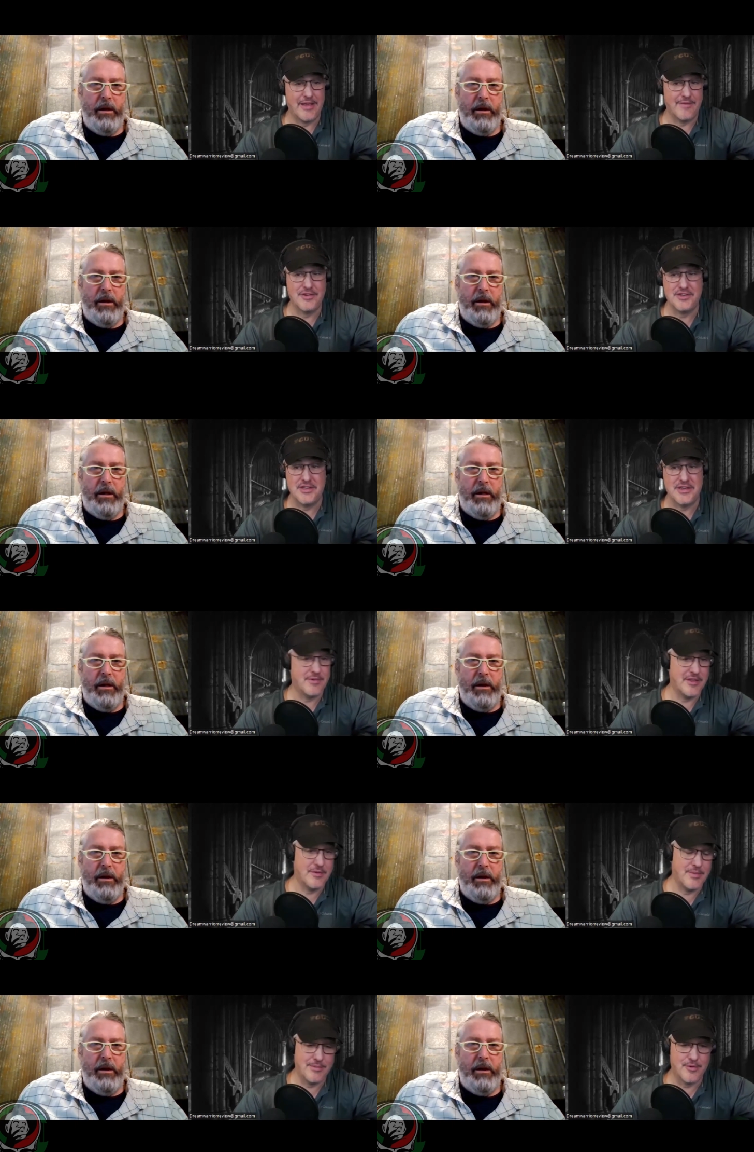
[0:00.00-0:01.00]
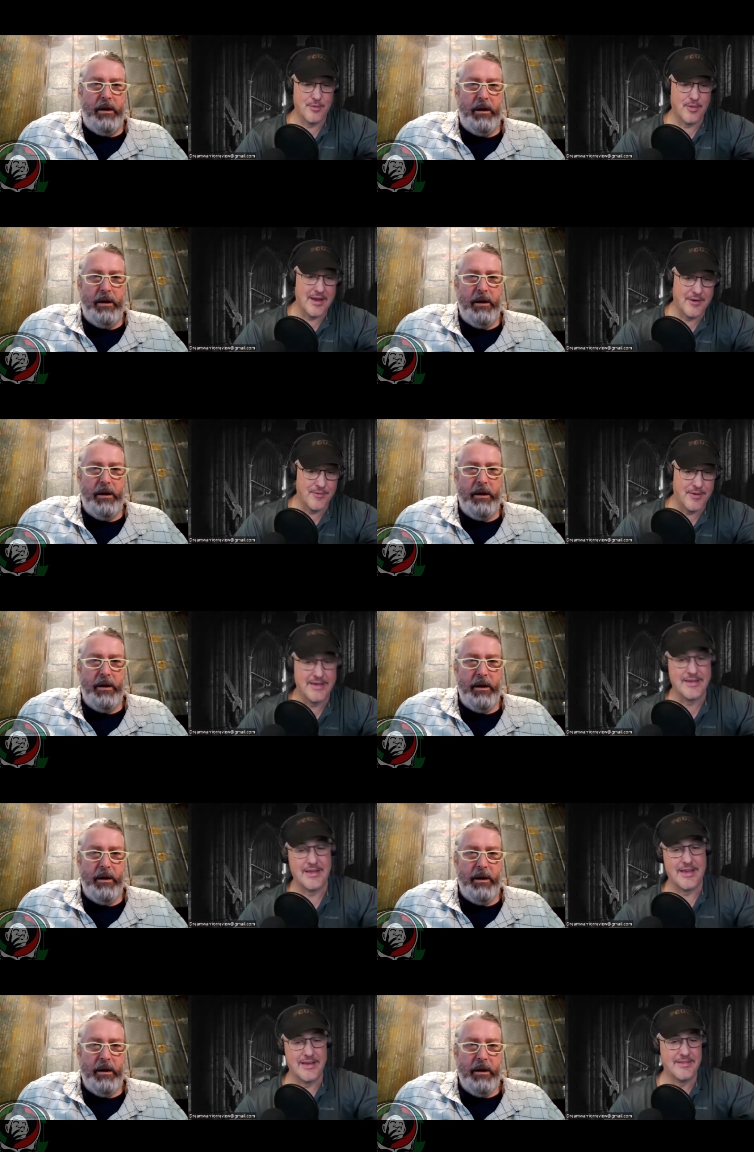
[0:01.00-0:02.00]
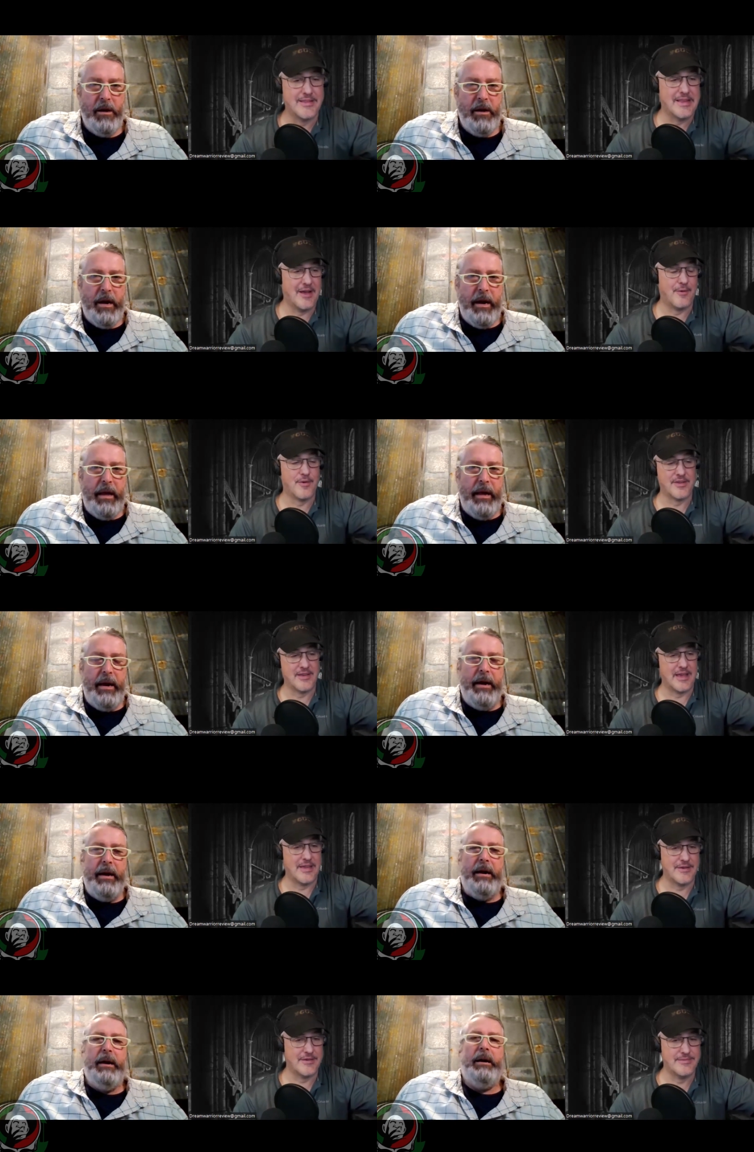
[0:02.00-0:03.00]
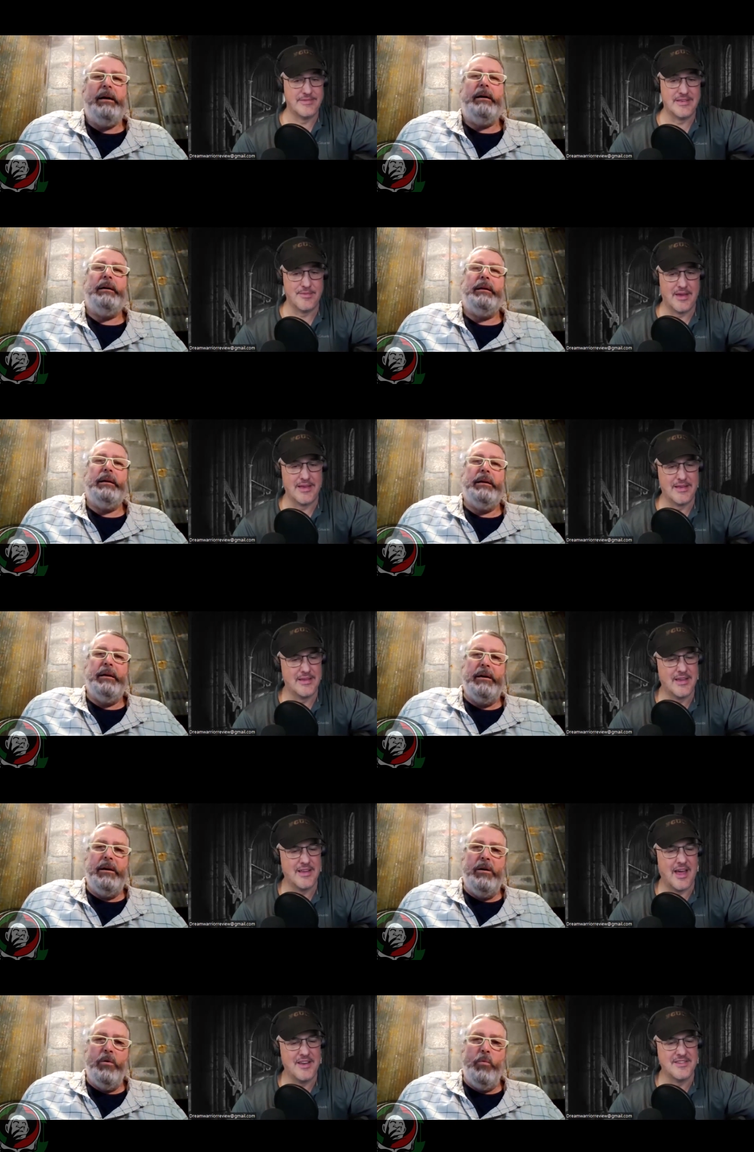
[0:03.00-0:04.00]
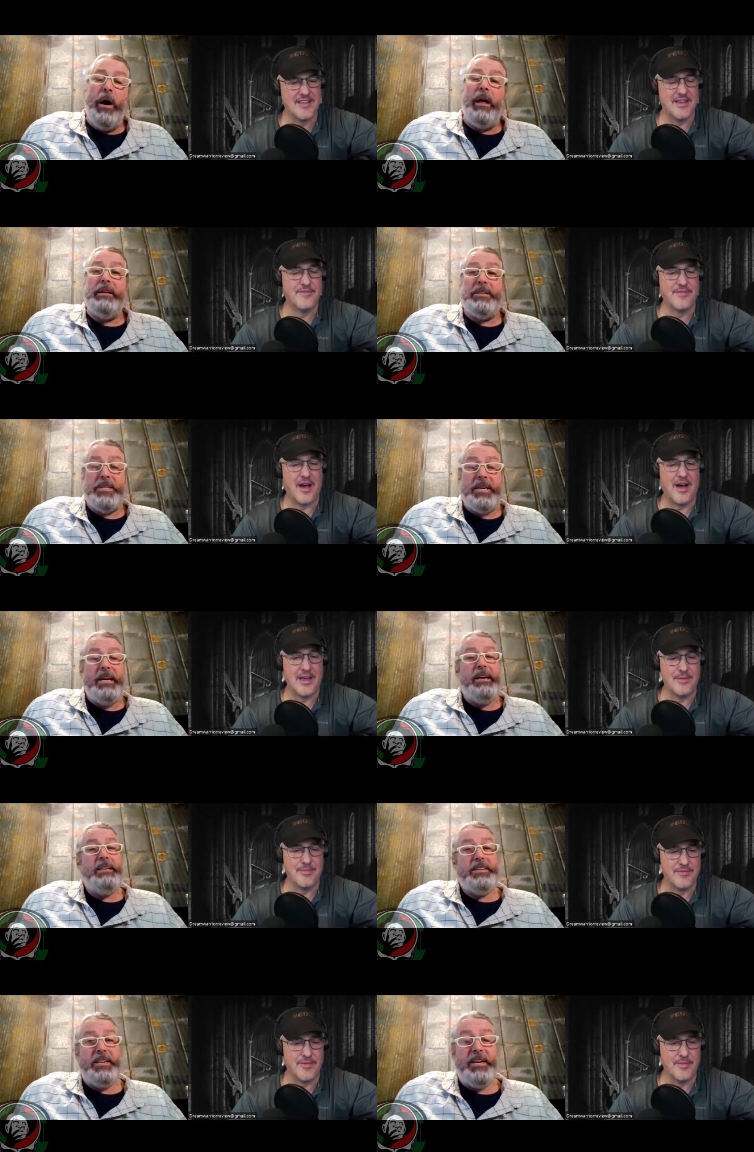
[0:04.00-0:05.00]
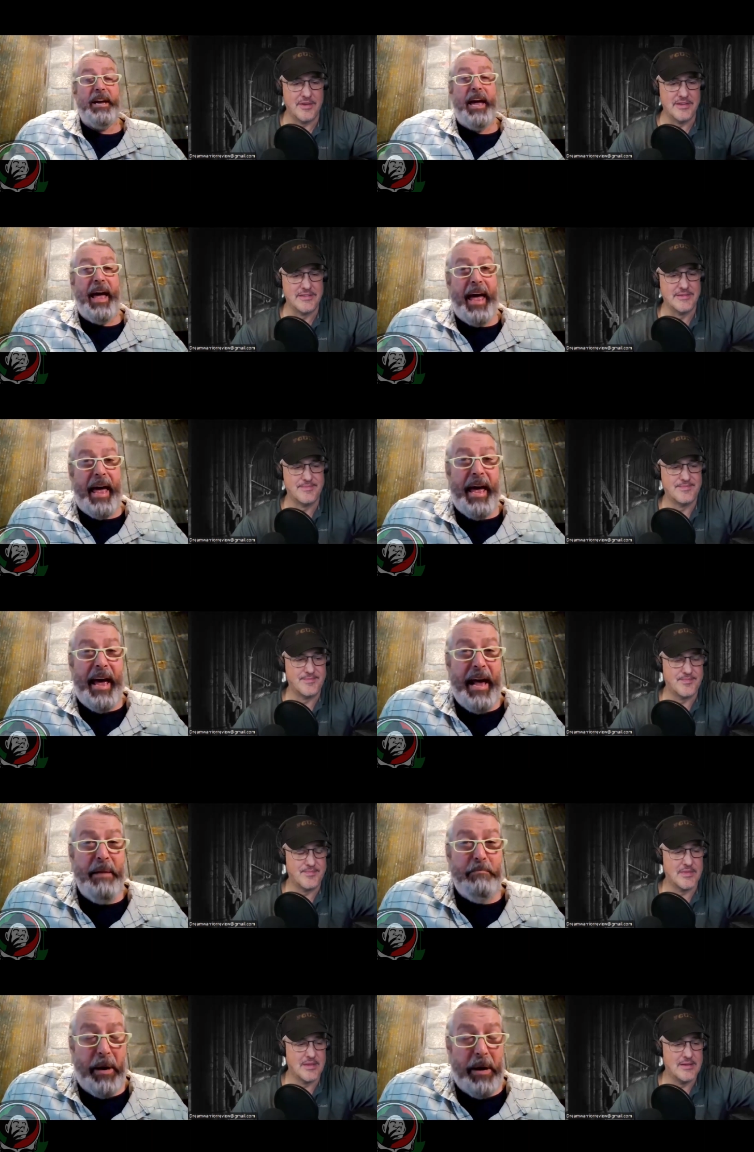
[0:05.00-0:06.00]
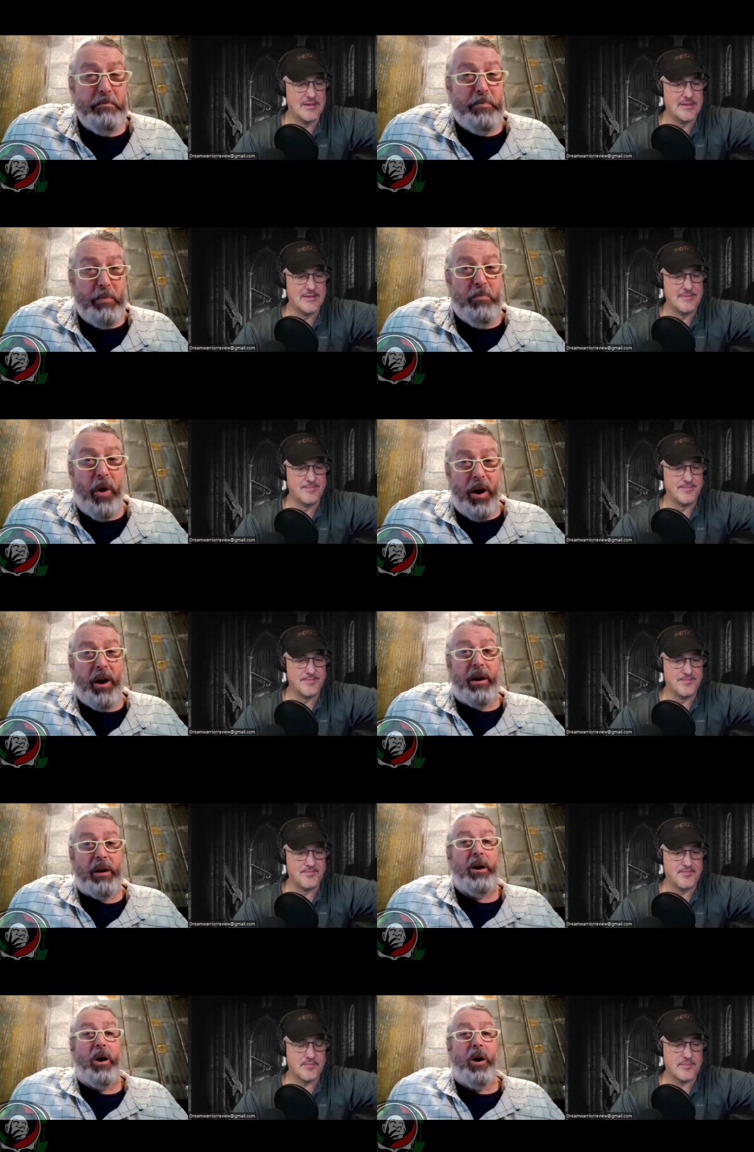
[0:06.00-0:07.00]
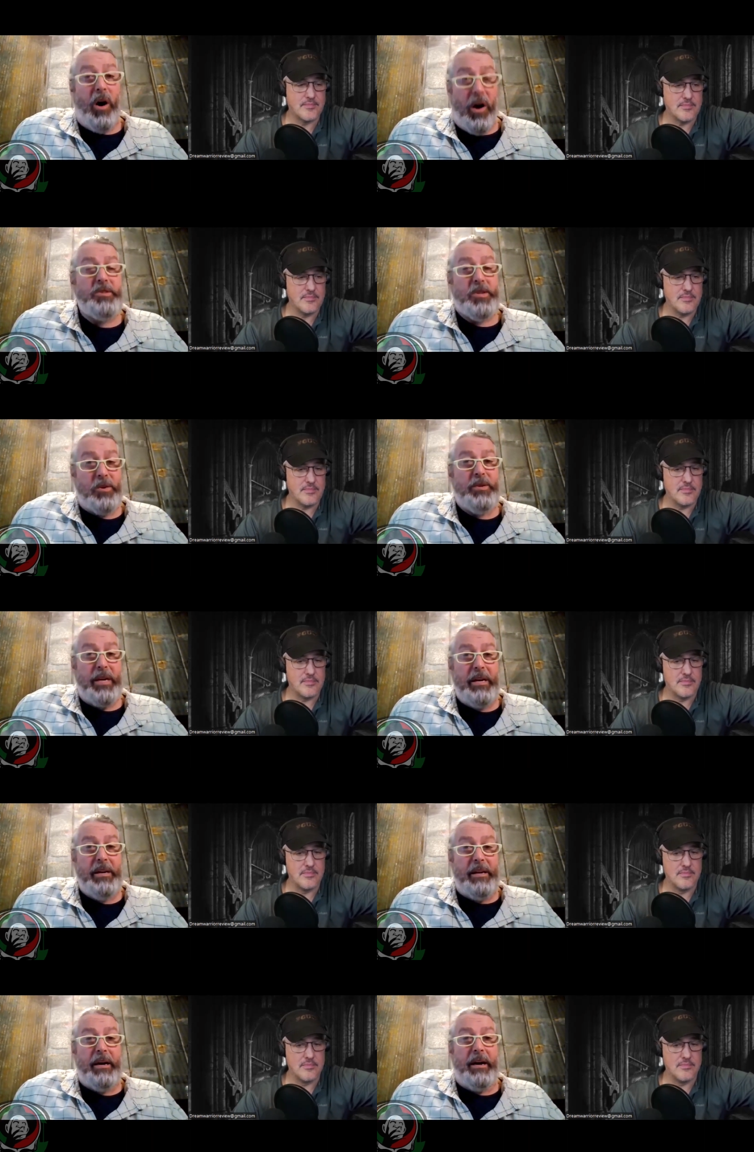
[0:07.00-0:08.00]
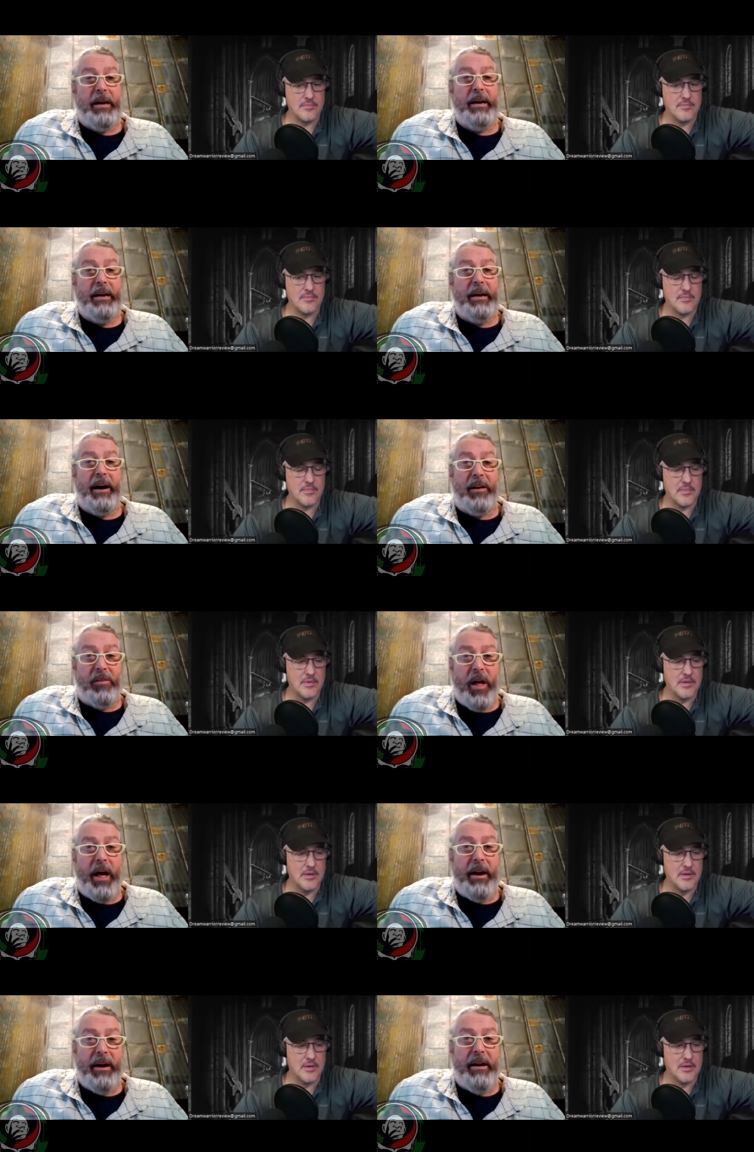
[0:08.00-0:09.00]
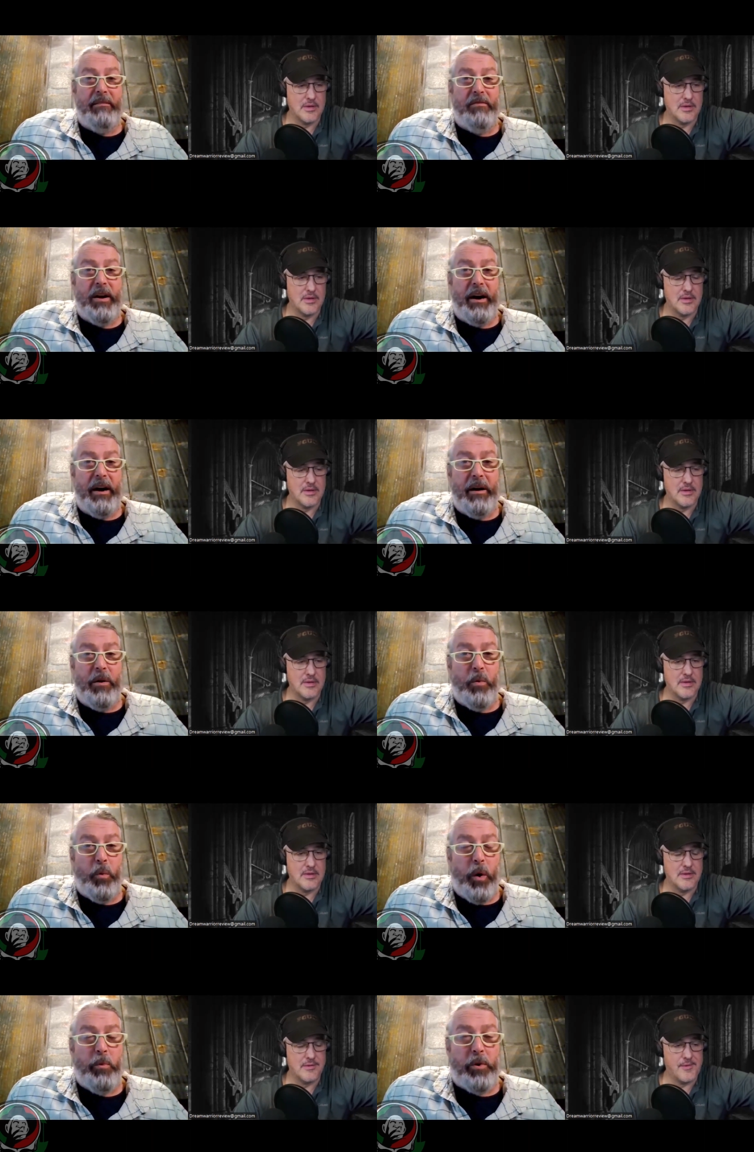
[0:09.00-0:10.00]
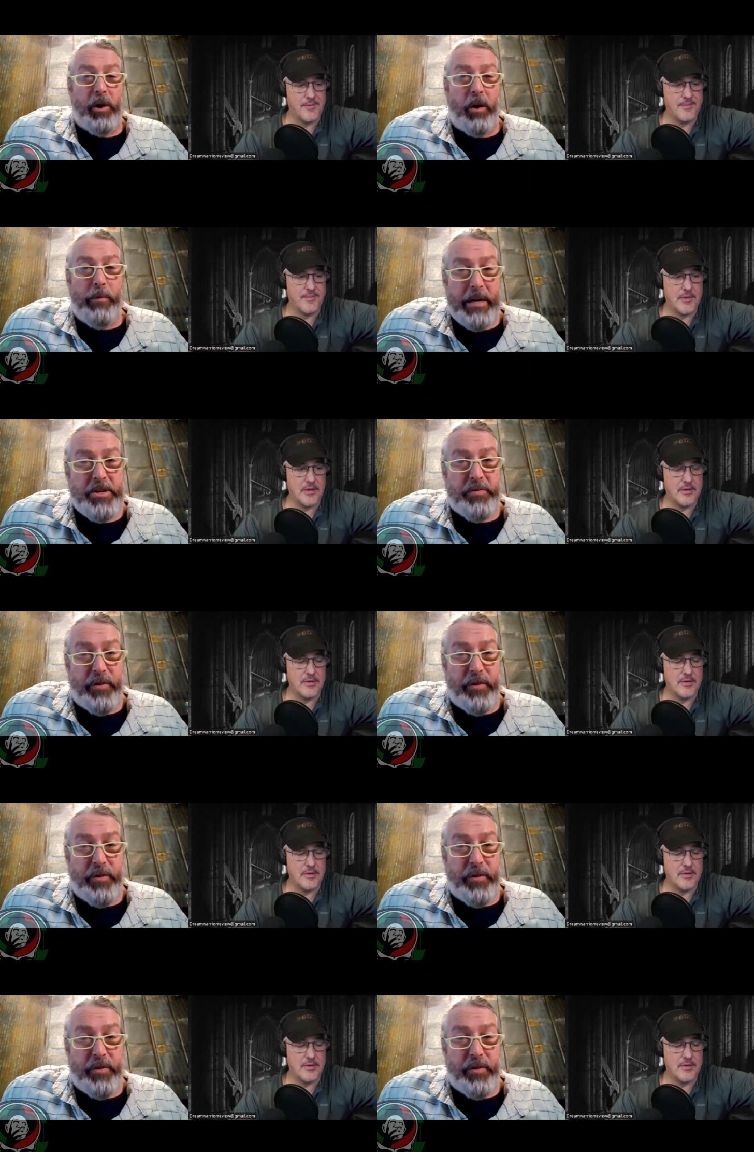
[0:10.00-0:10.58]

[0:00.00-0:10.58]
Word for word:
Speaker 1: give a other people were black or white, and they all worked together. Seemed like I just got well, that vibe from this. It,
Speaker 2: but but Monarch also did uh, a lot of uh, what were called race